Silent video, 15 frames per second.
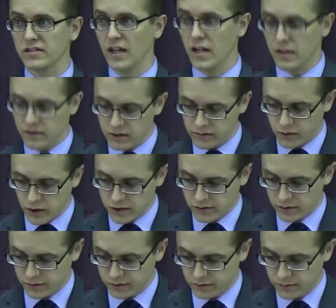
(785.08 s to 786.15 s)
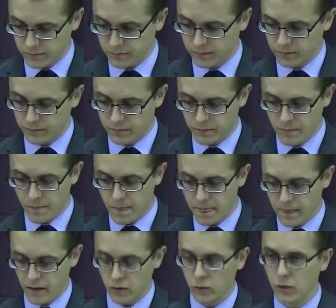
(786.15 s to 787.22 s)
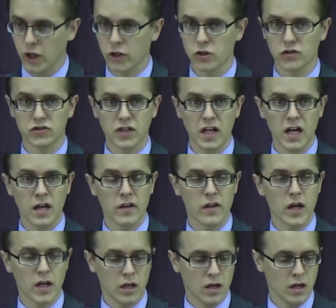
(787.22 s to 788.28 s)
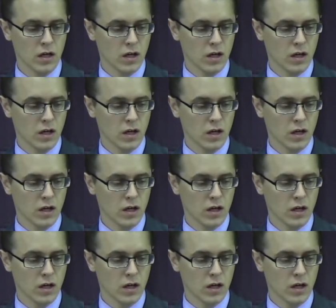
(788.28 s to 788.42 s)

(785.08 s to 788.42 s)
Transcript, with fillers: said in these verses. We understand that